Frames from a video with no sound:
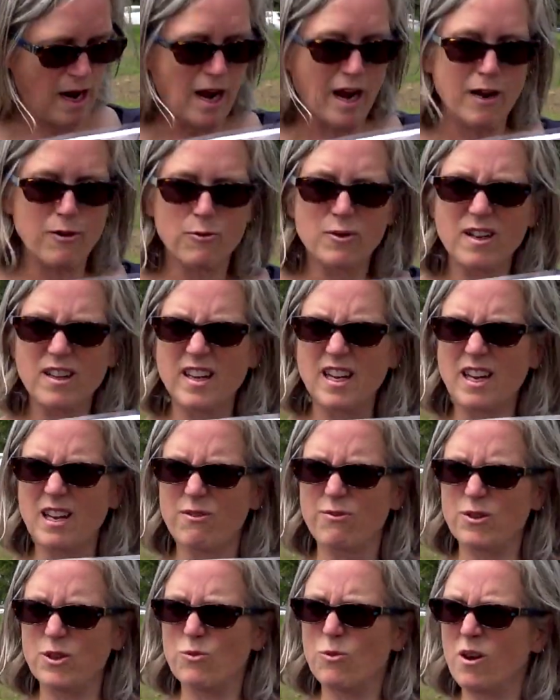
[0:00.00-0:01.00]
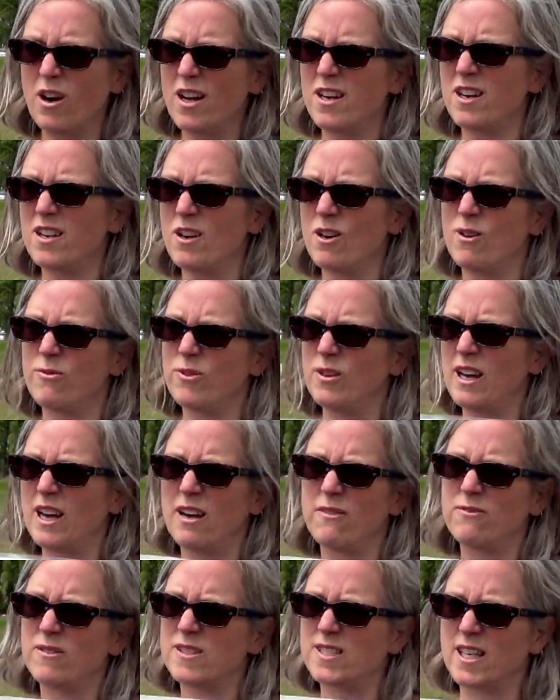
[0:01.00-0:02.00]
And really, if you want to know if you
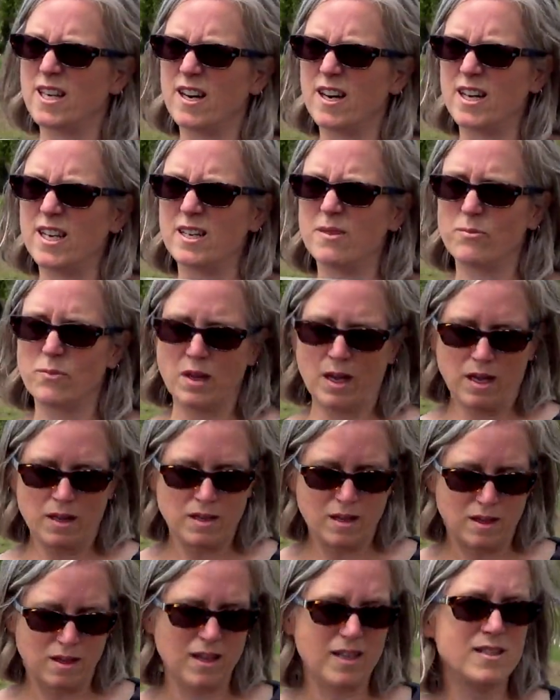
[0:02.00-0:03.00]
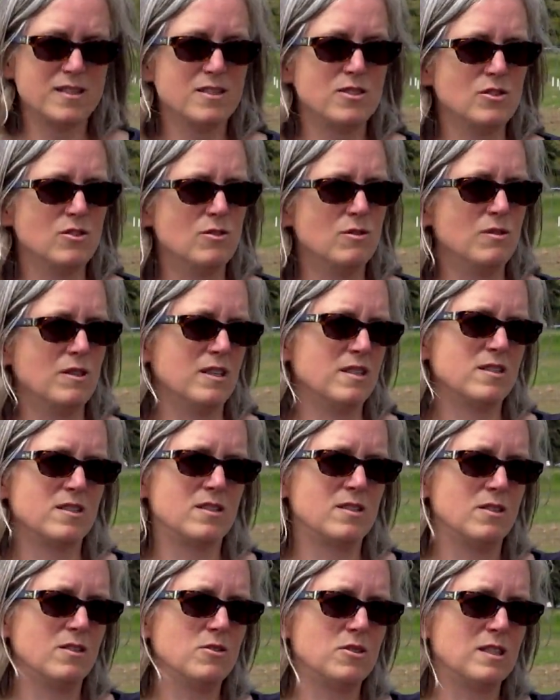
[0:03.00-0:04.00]
have Fusarium, the thing to do is
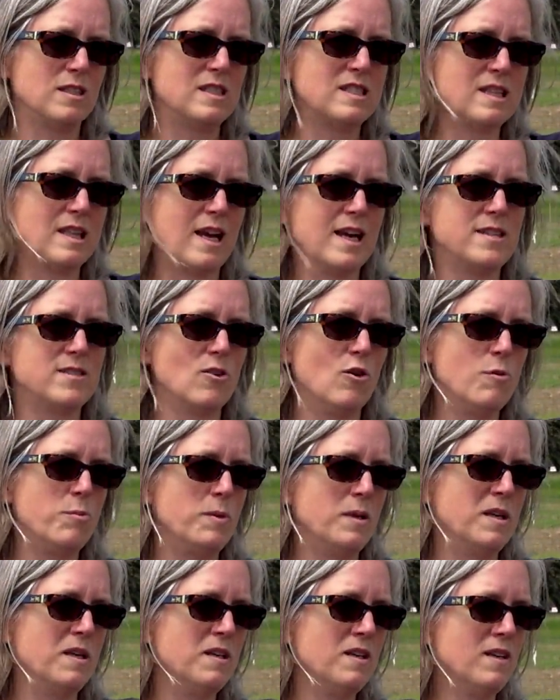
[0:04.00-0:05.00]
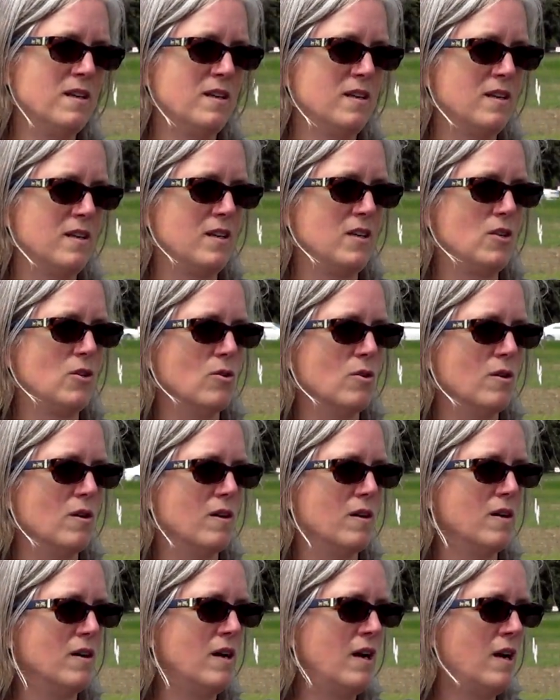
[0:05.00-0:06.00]
to usually slice open
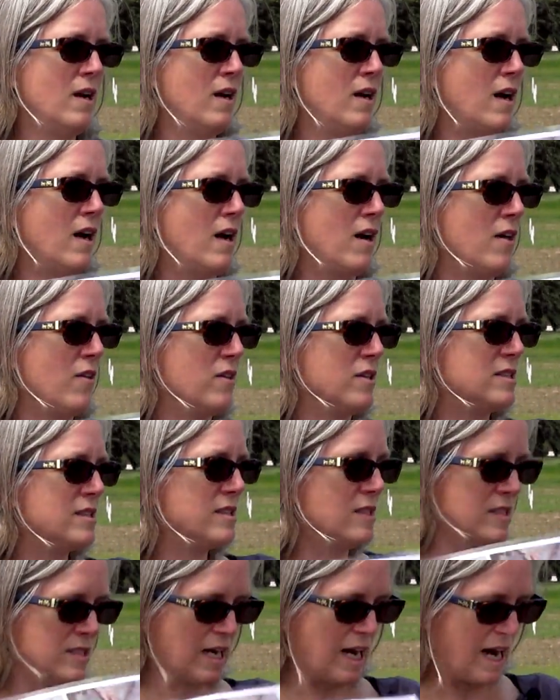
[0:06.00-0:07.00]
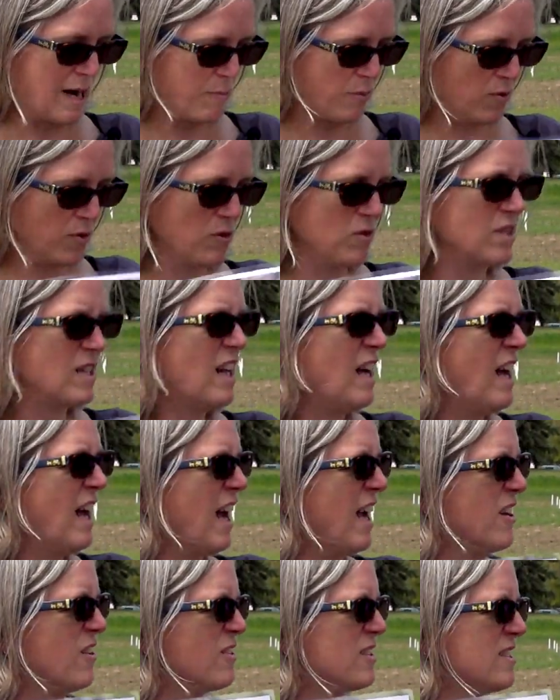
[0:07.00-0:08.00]
the taproot,
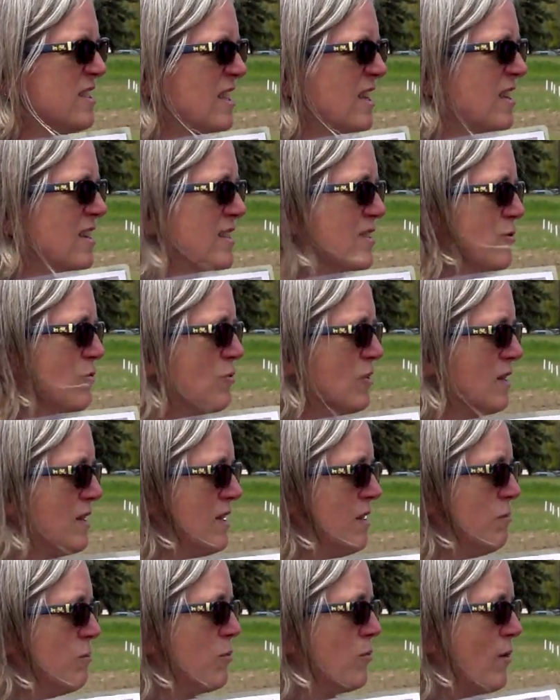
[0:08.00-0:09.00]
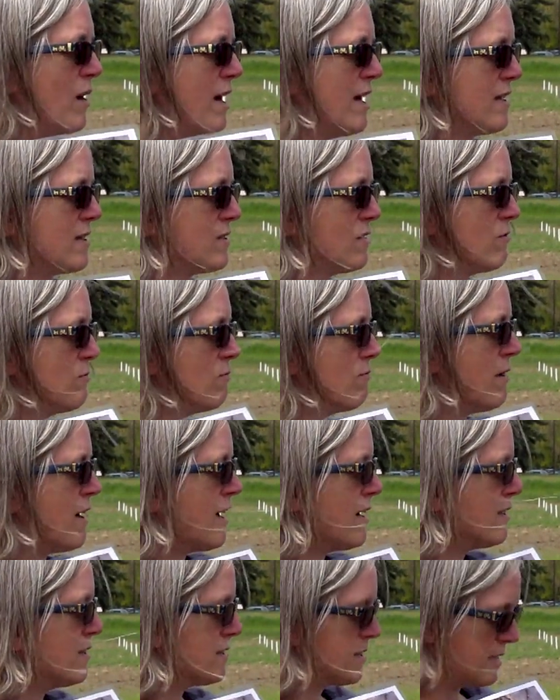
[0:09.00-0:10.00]
and you'll see this really bright
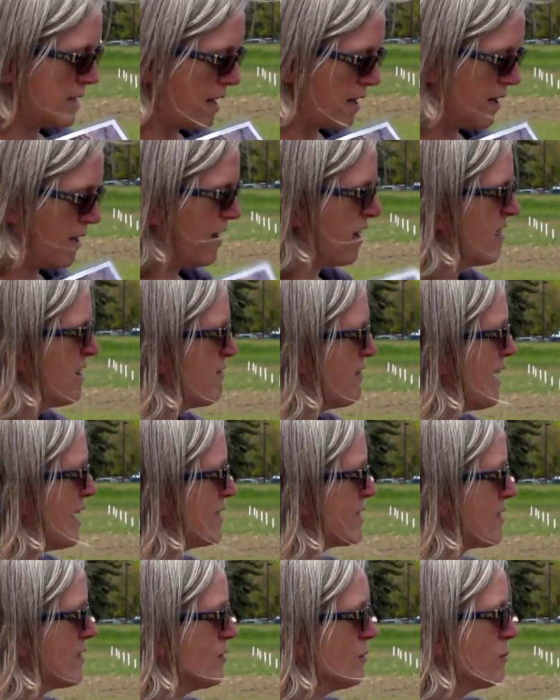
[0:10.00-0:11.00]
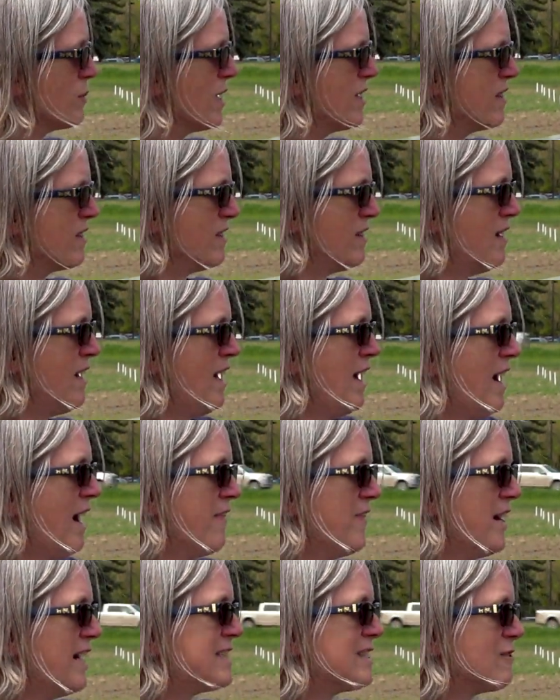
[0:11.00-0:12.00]
red staining in the vascular bundle.
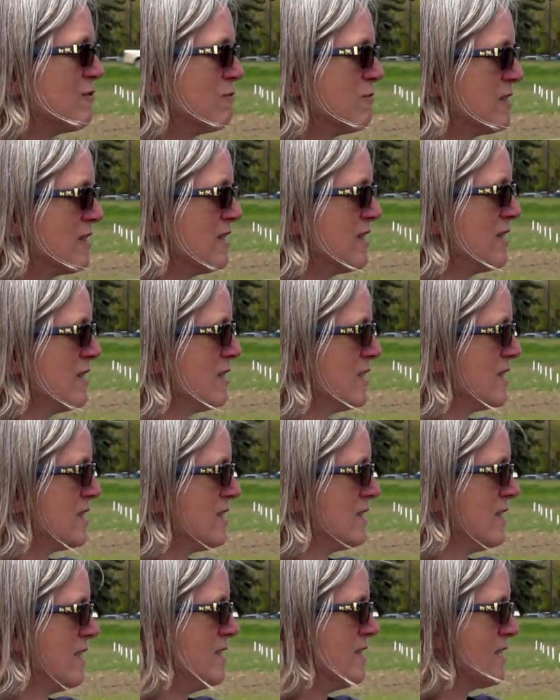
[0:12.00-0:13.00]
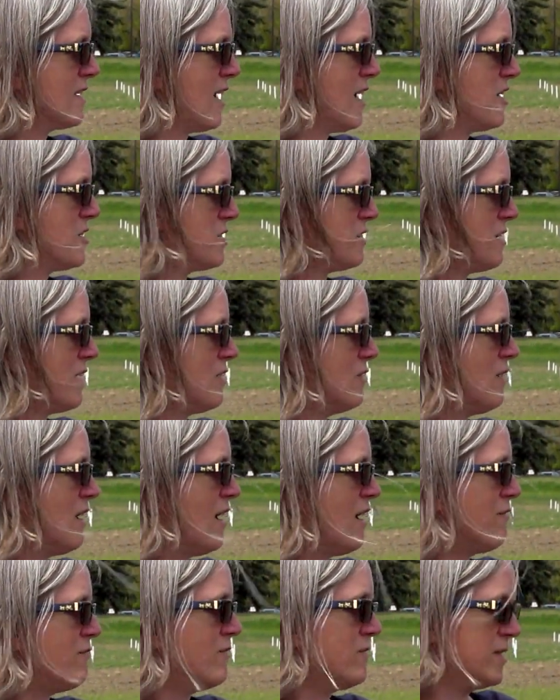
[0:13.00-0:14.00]
And that's a really good indication that you
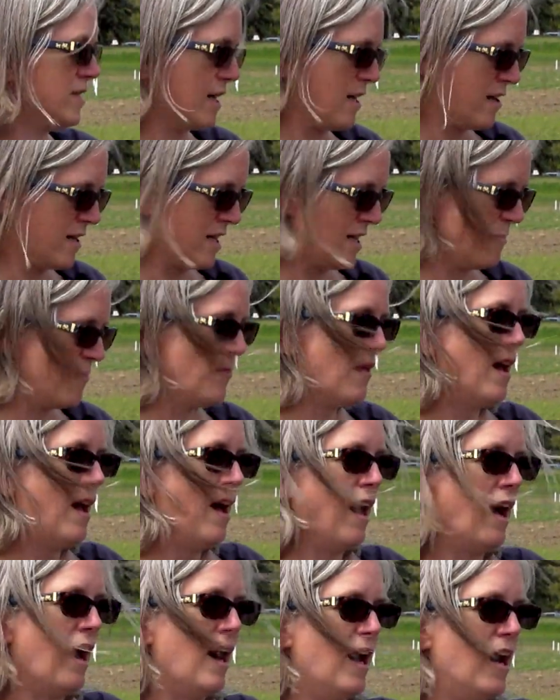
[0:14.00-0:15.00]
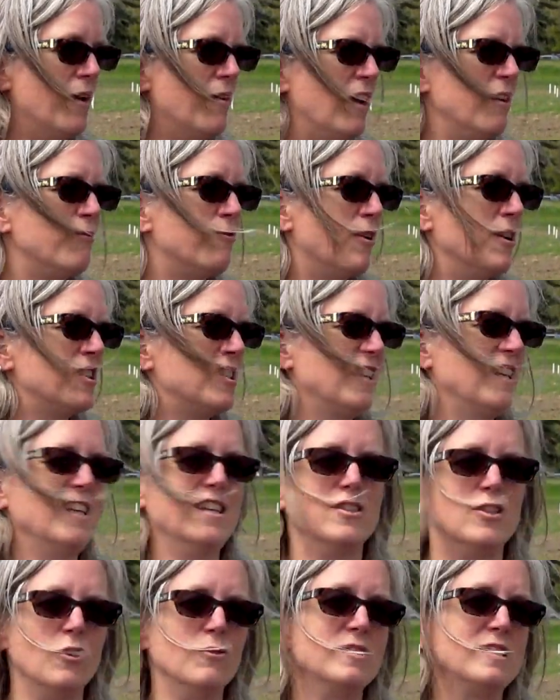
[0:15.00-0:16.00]
have Fusarium. Unfortunately,
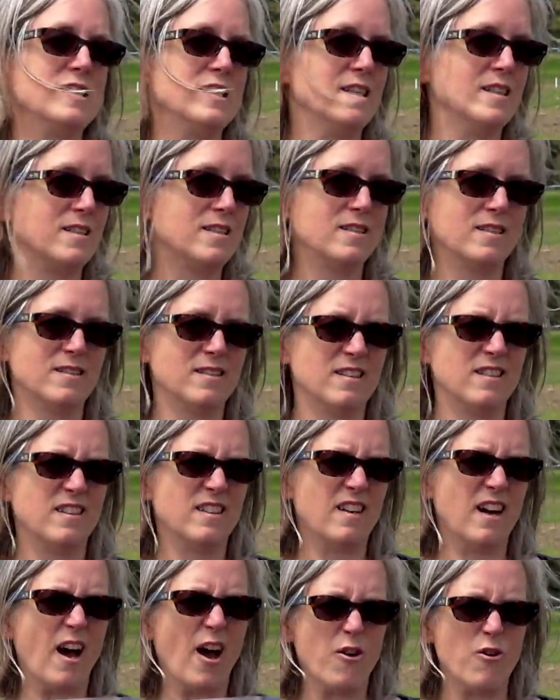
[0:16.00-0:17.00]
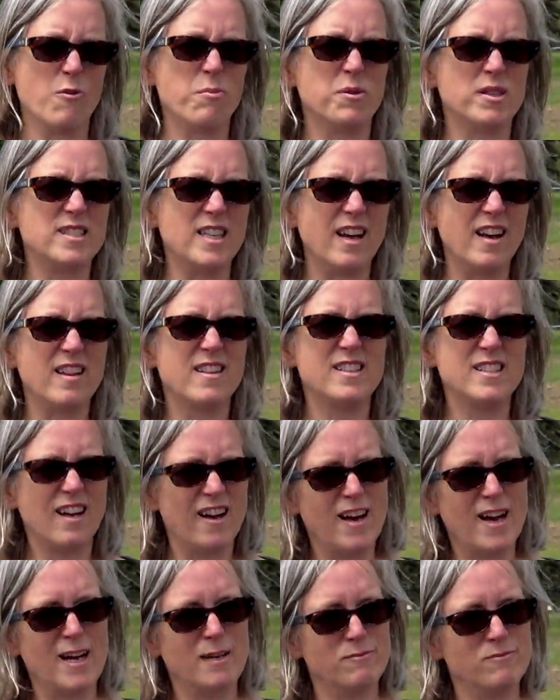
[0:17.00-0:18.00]
you don't see it 100% of the
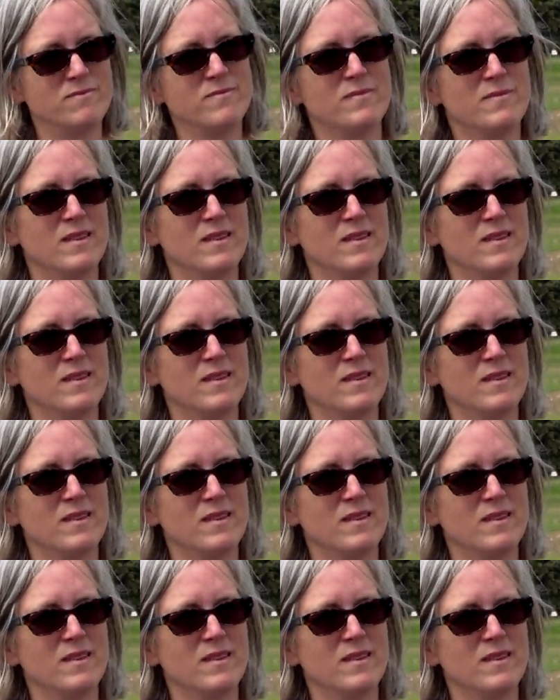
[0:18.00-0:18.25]
time.